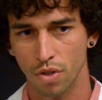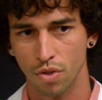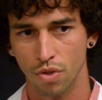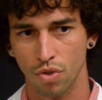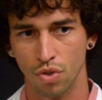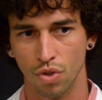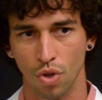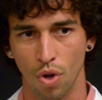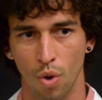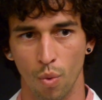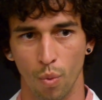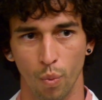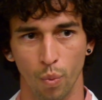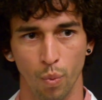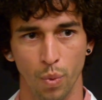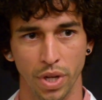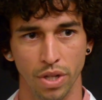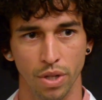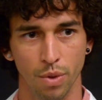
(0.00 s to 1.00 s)
So
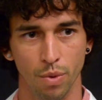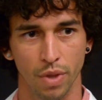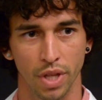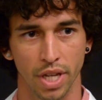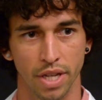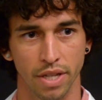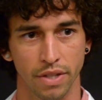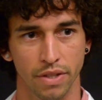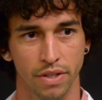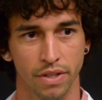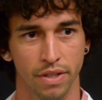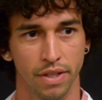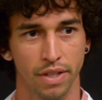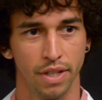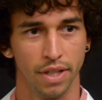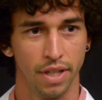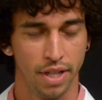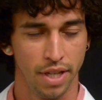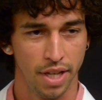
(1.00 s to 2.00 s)
we do this,
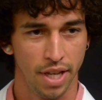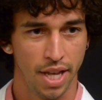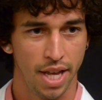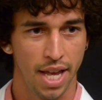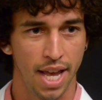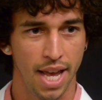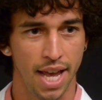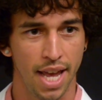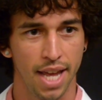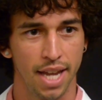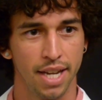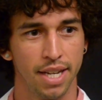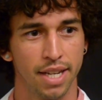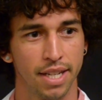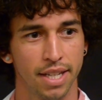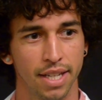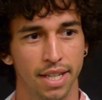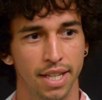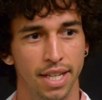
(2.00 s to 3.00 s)

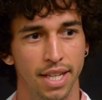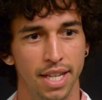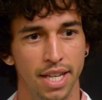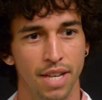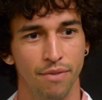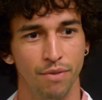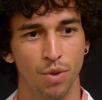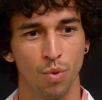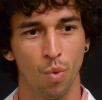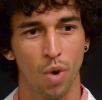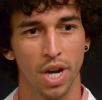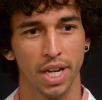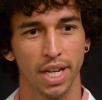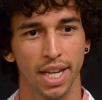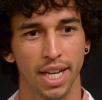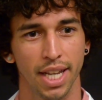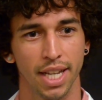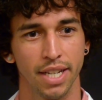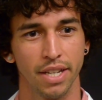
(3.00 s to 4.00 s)
and if you want to
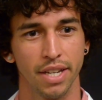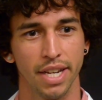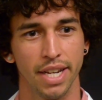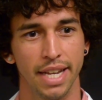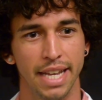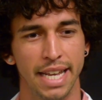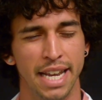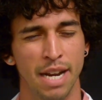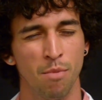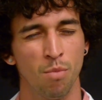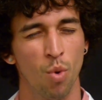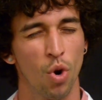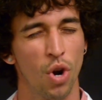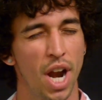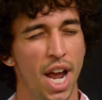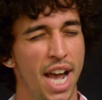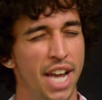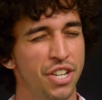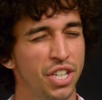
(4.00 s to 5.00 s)
get in a
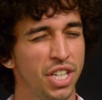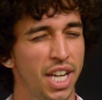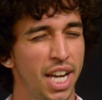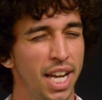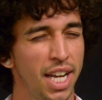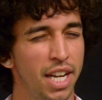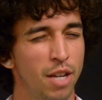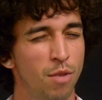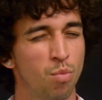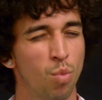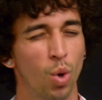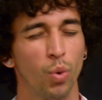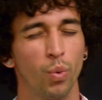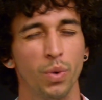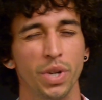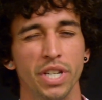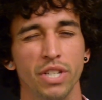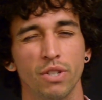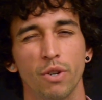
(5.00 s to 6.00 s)
more educated, more
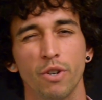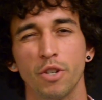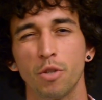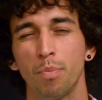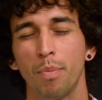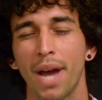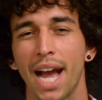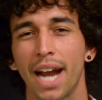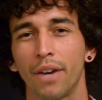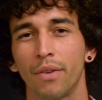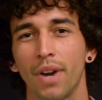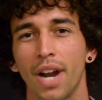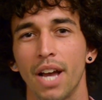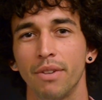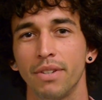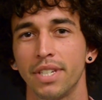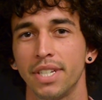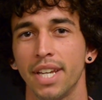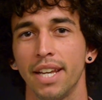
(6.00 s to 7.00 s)
research
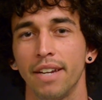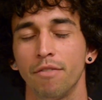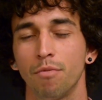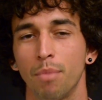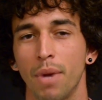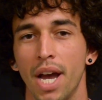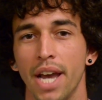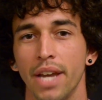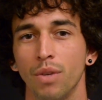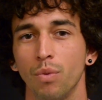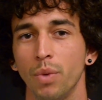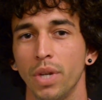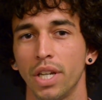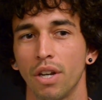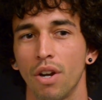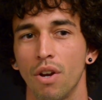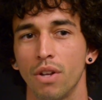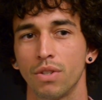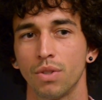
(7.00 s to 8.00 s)
background state of mind, we
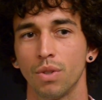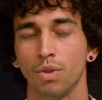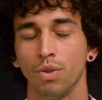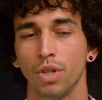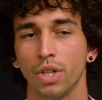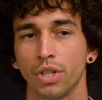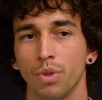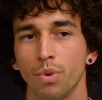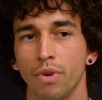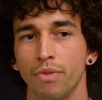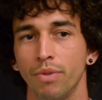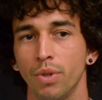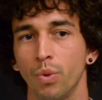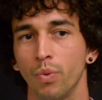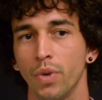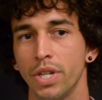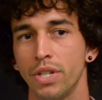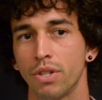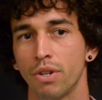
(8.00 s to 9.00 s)
can also look to a few
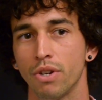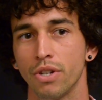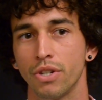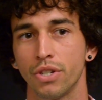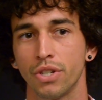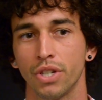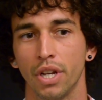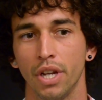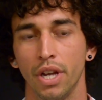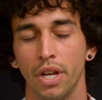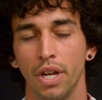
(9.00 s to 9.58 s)
research